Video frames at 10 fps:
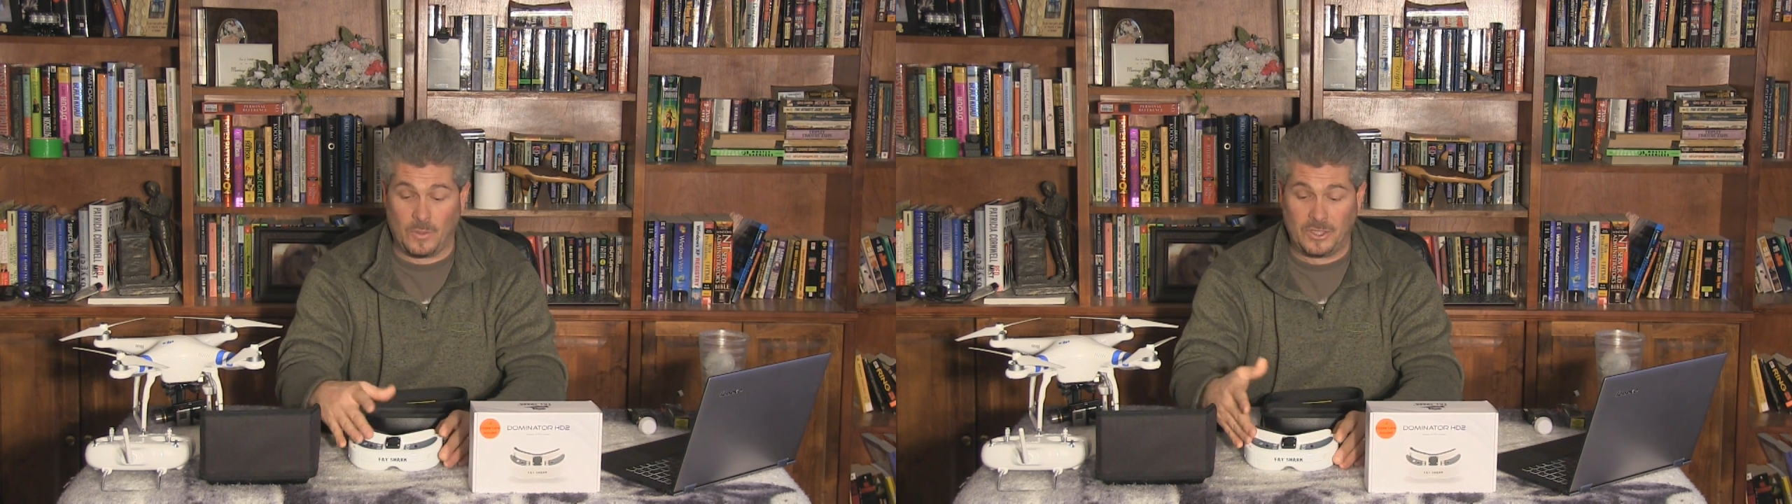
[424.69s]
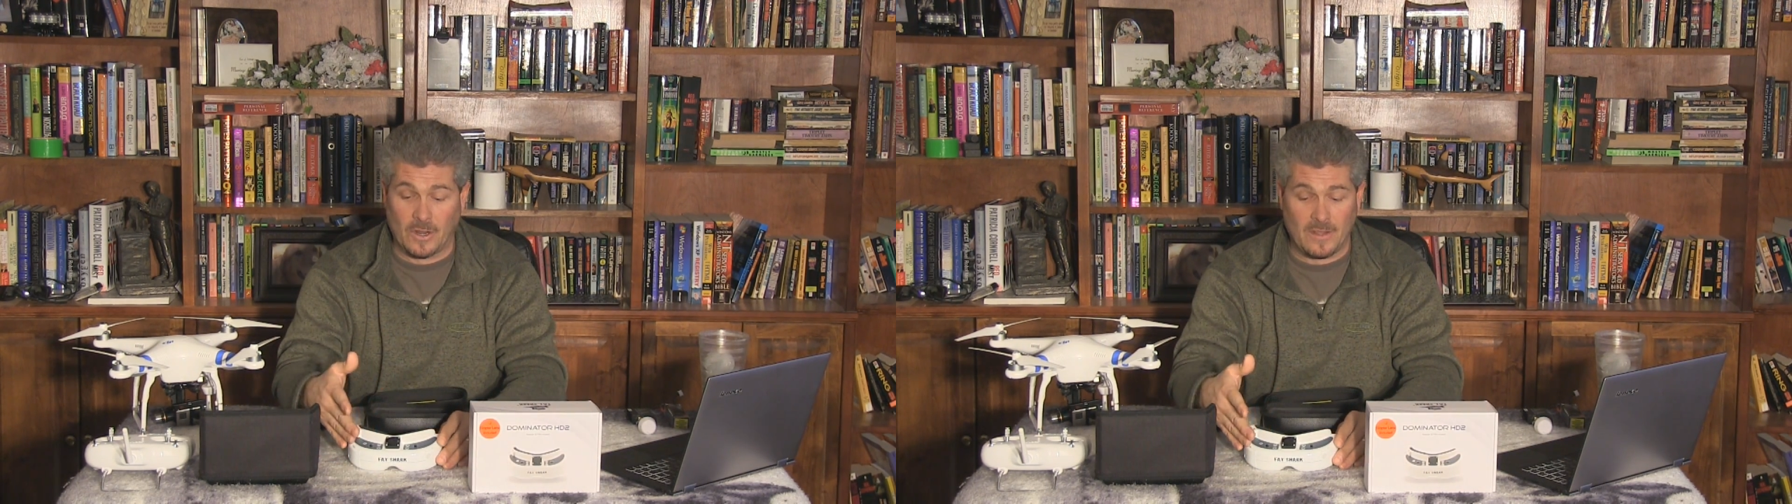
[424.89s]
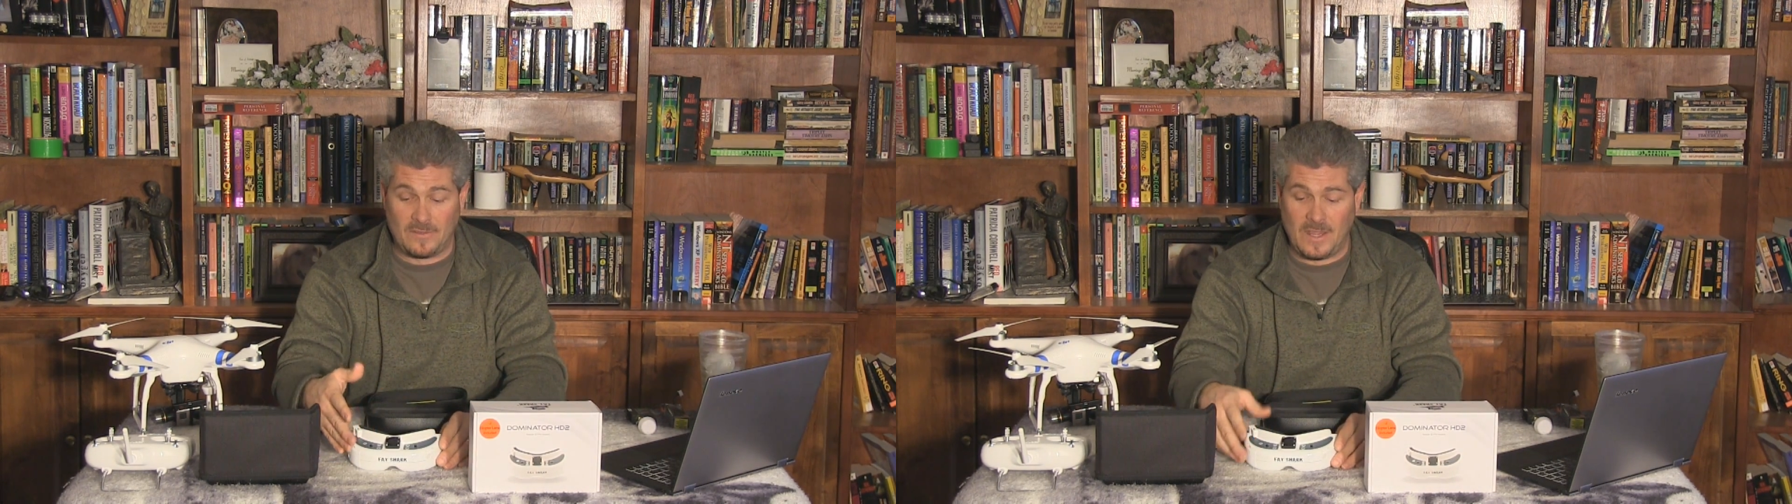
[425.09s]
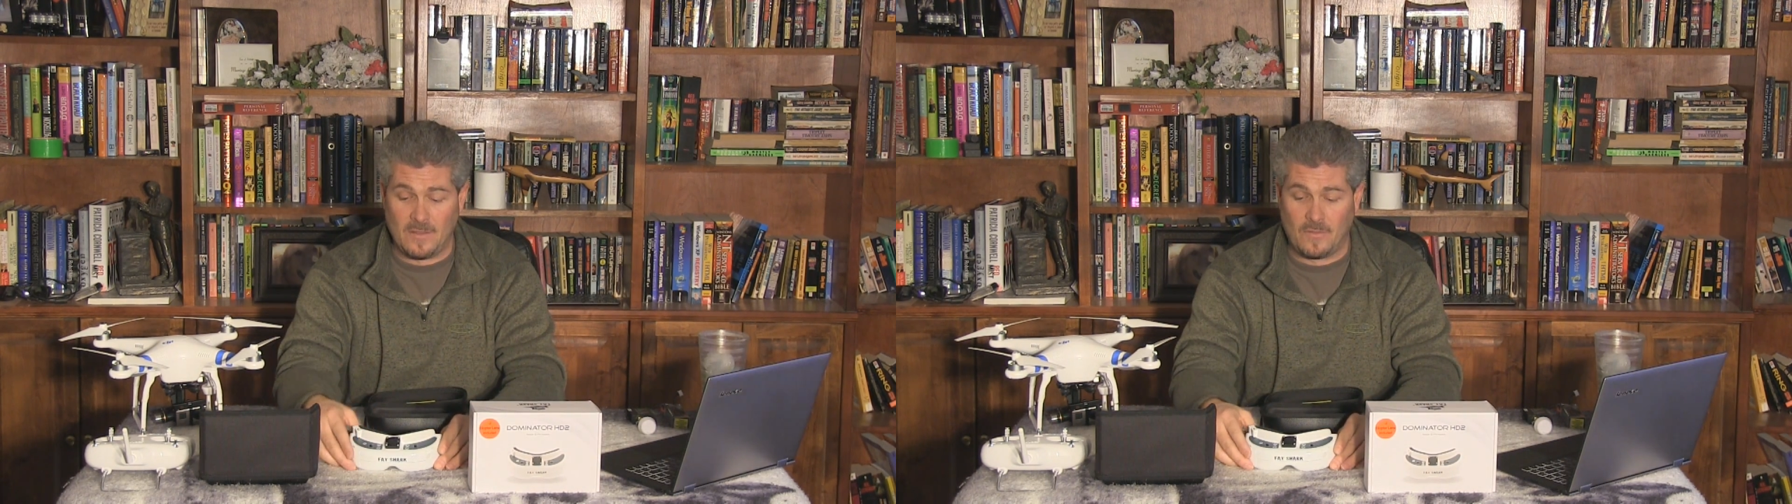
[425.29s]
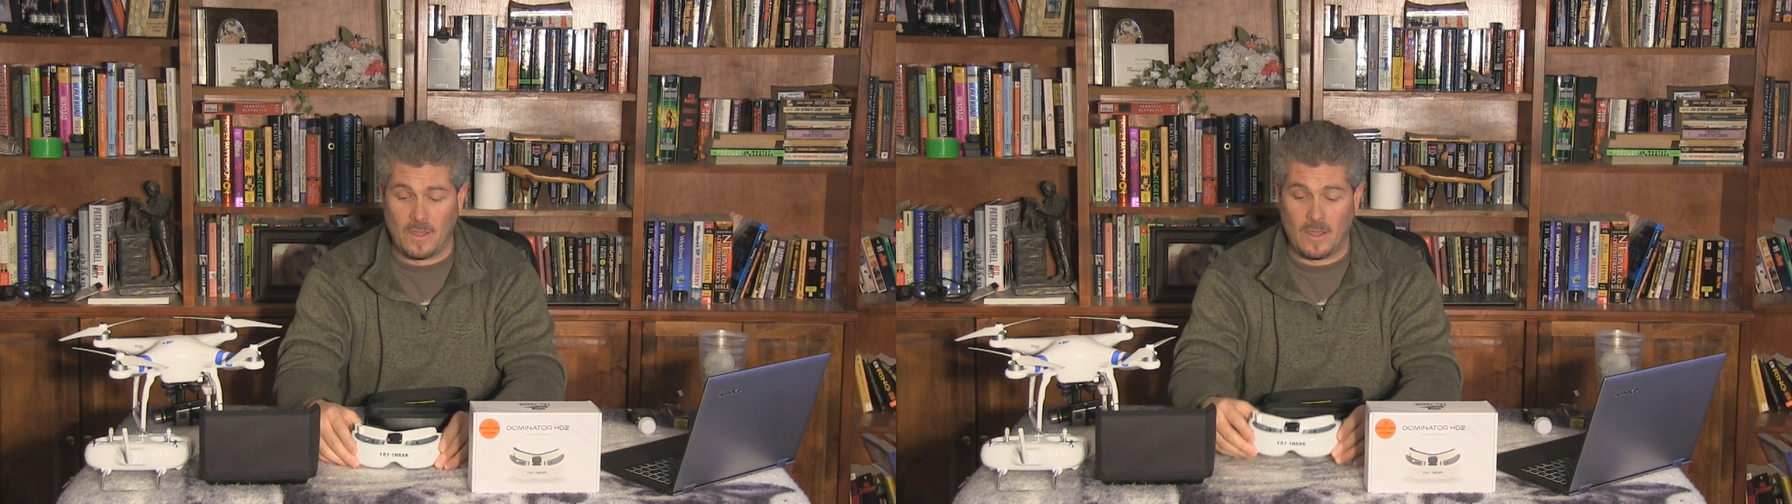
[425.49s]
which you're going to
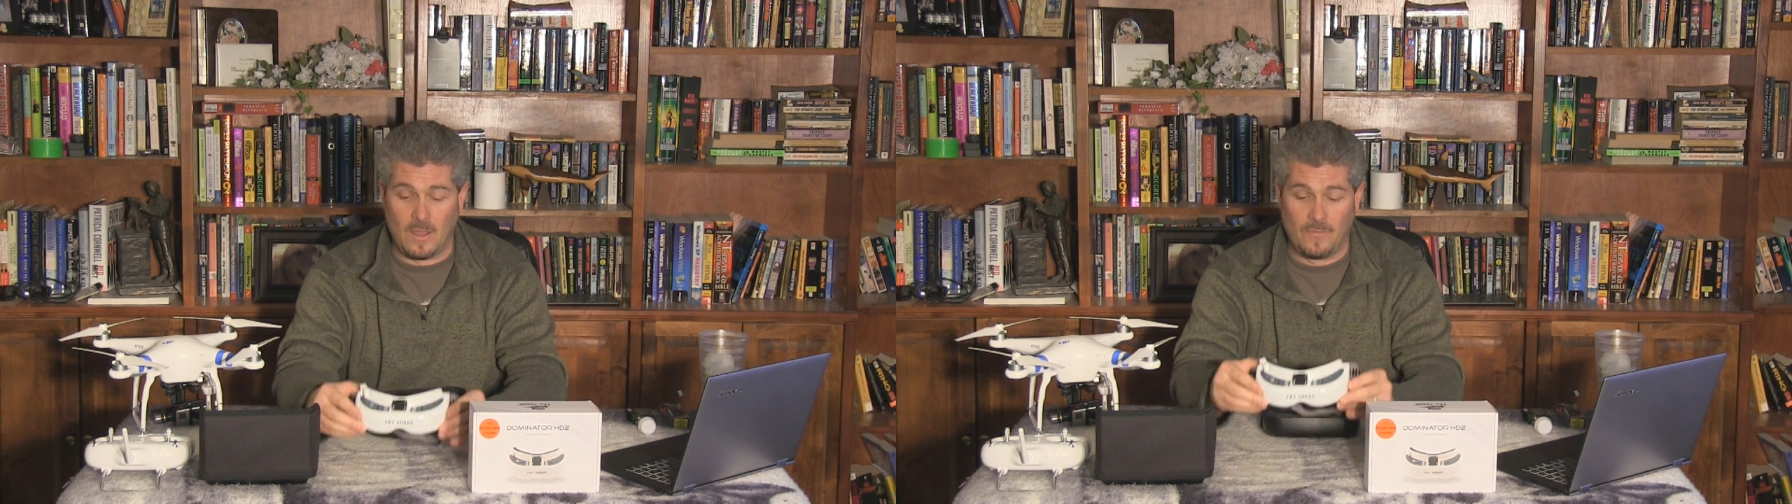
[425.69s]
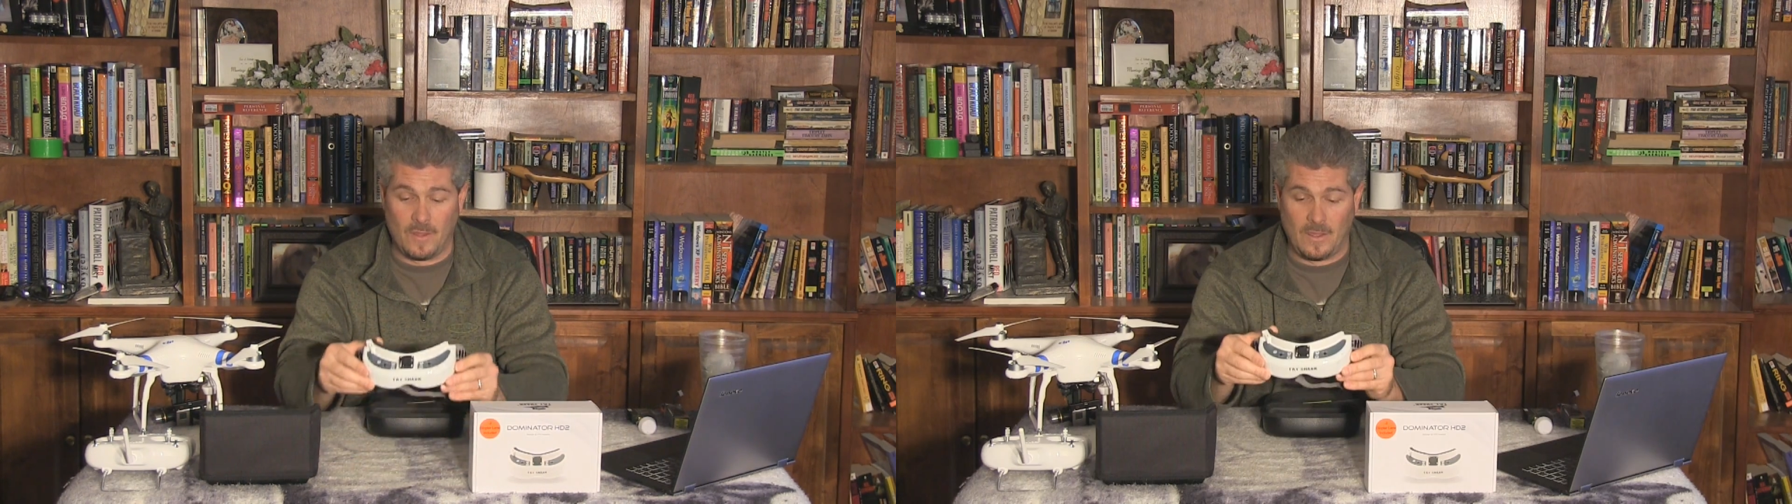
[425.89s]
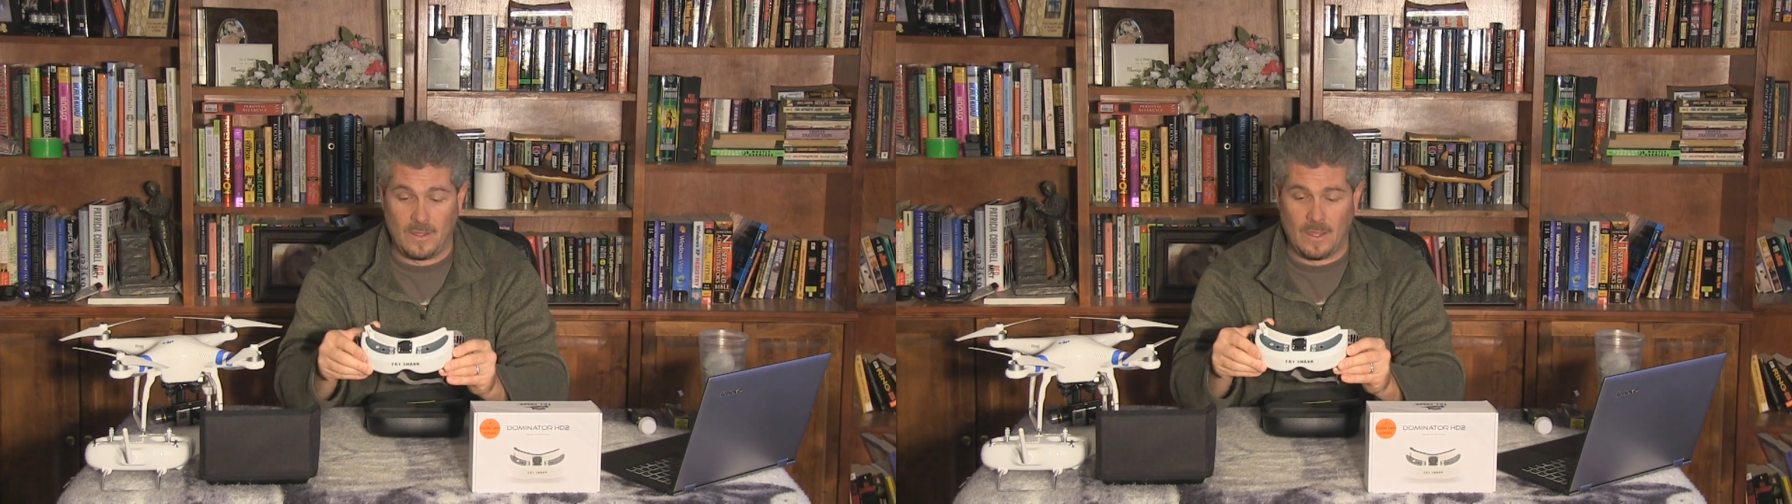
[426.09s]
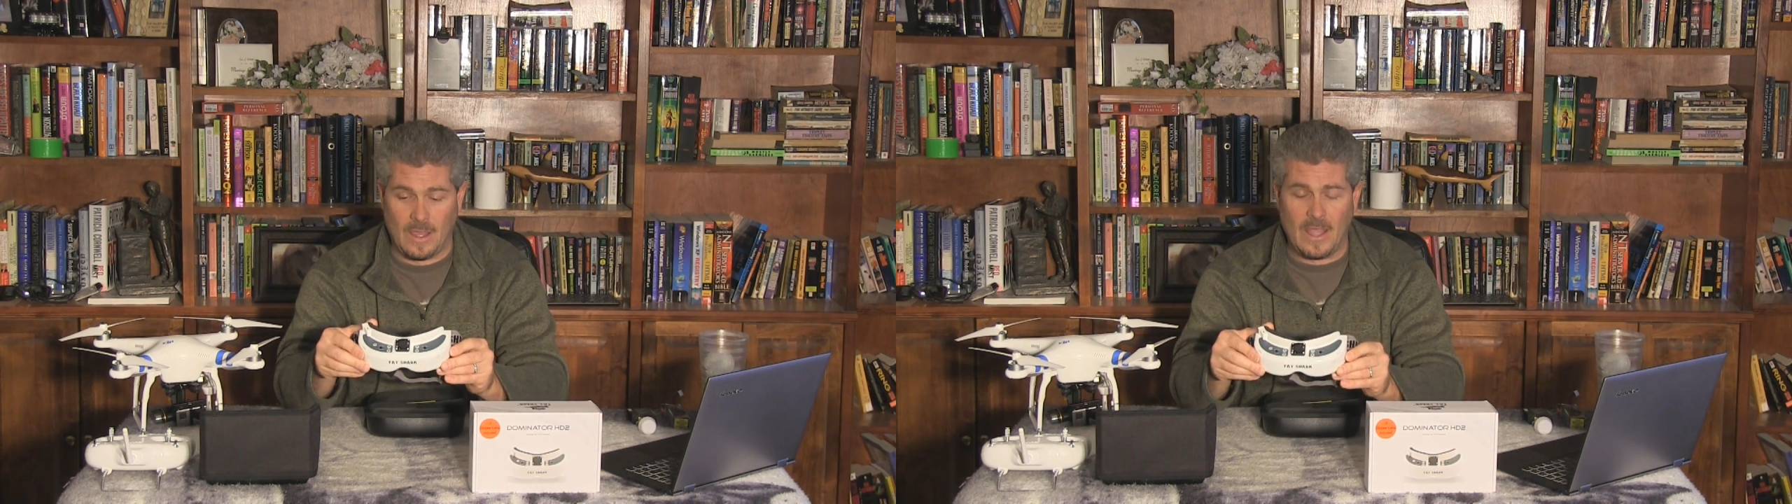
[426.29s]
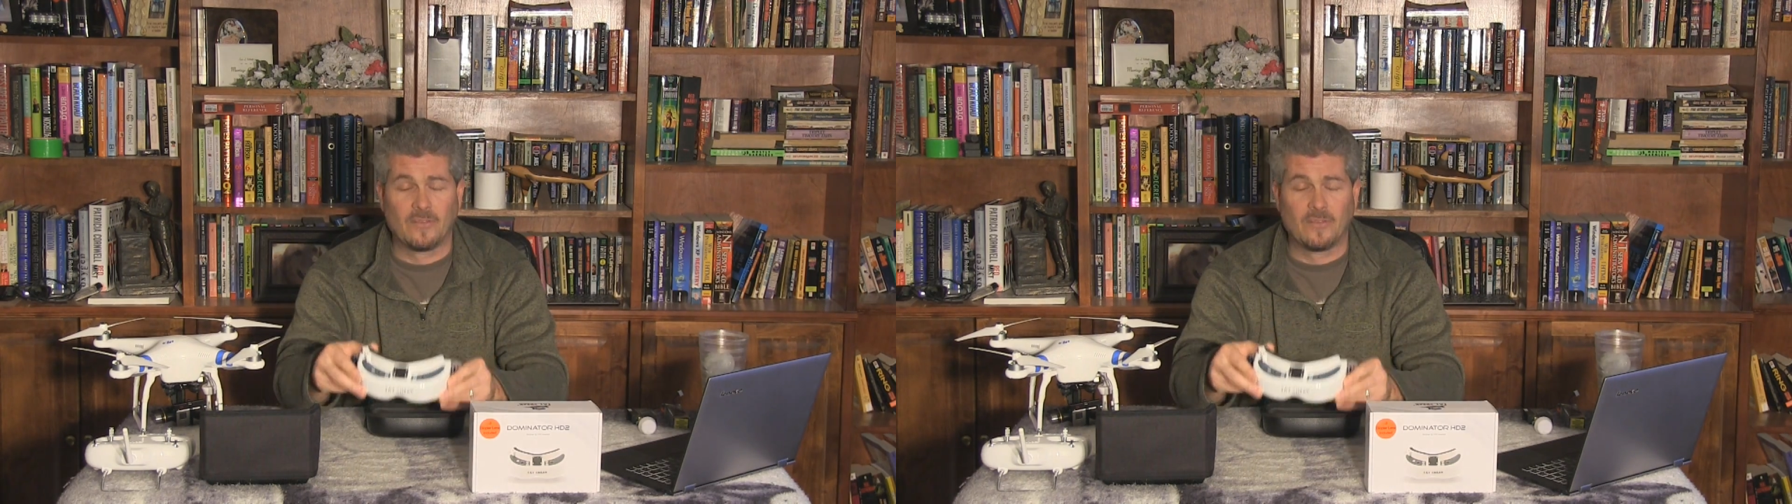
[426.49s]
see of the